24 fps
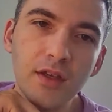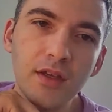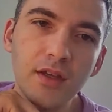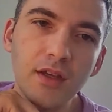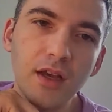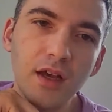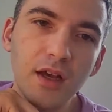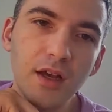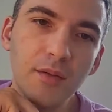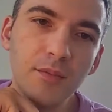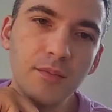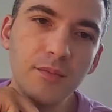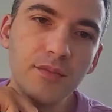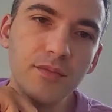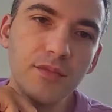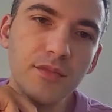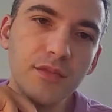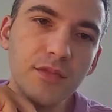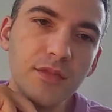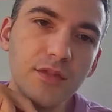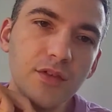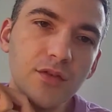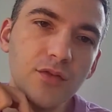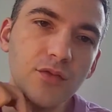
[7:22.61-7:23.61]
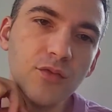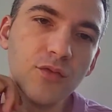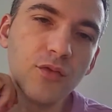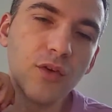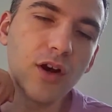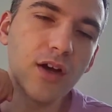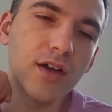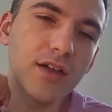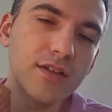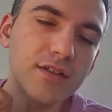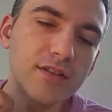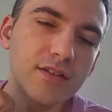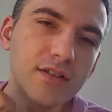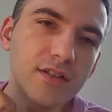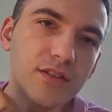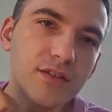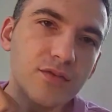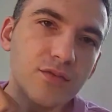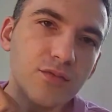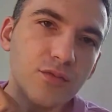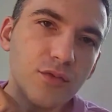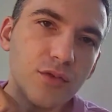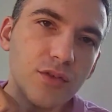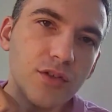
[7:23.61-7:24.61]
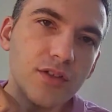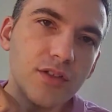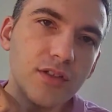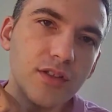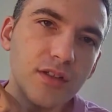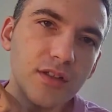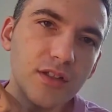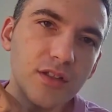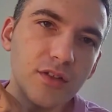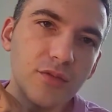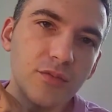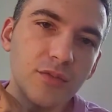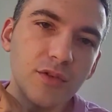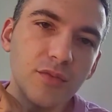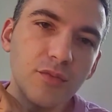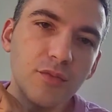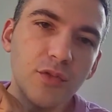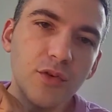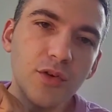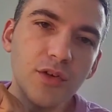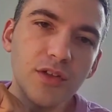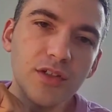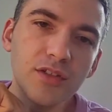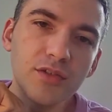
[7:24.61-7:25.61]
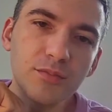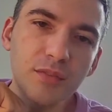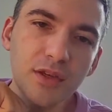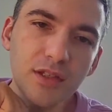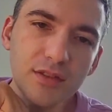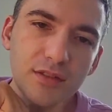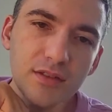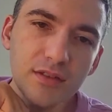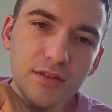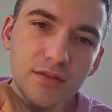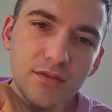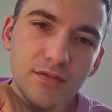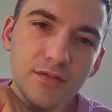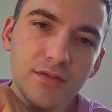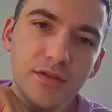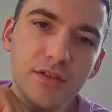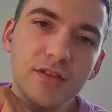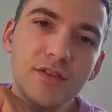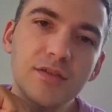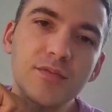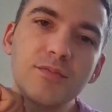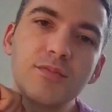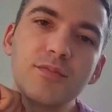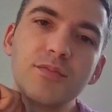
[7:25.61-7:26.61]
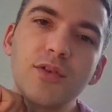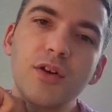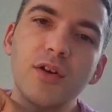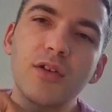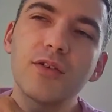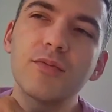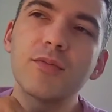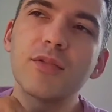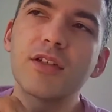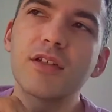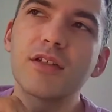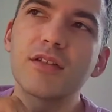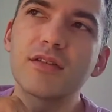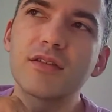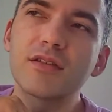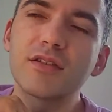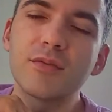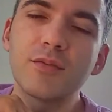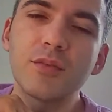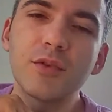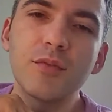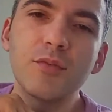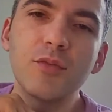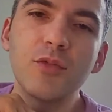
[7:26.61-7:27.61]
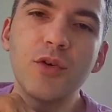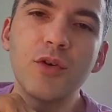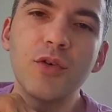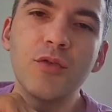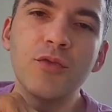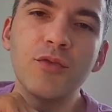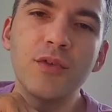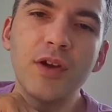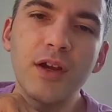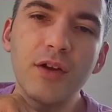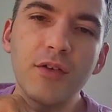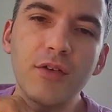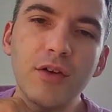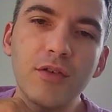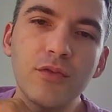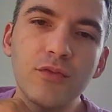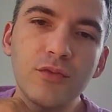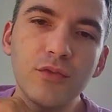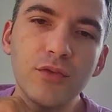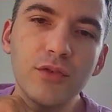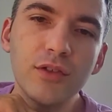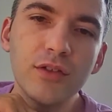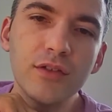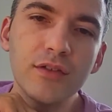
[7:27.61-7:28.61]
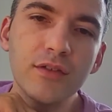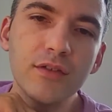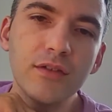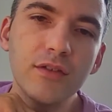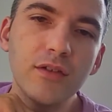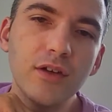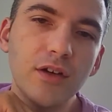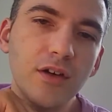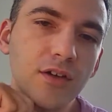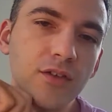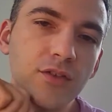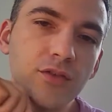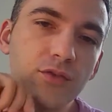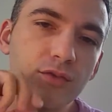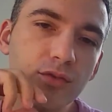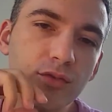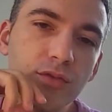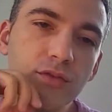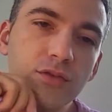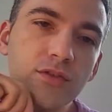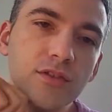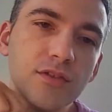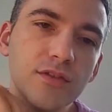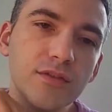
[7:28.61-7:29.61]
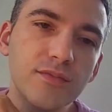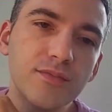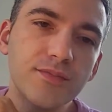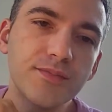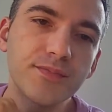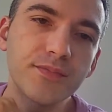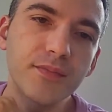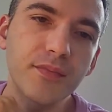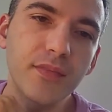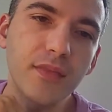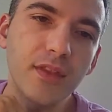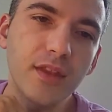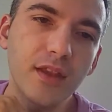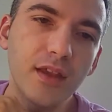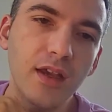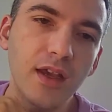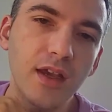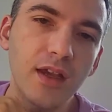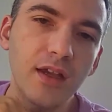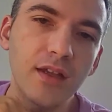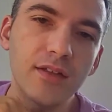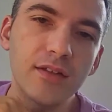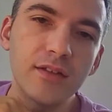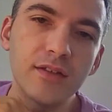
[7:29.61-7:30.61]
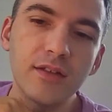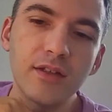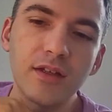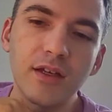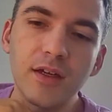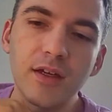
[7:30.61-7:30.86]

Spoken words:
Why is this wood a little bit more expensive? It's probably because it's a bit more rare on ouds, and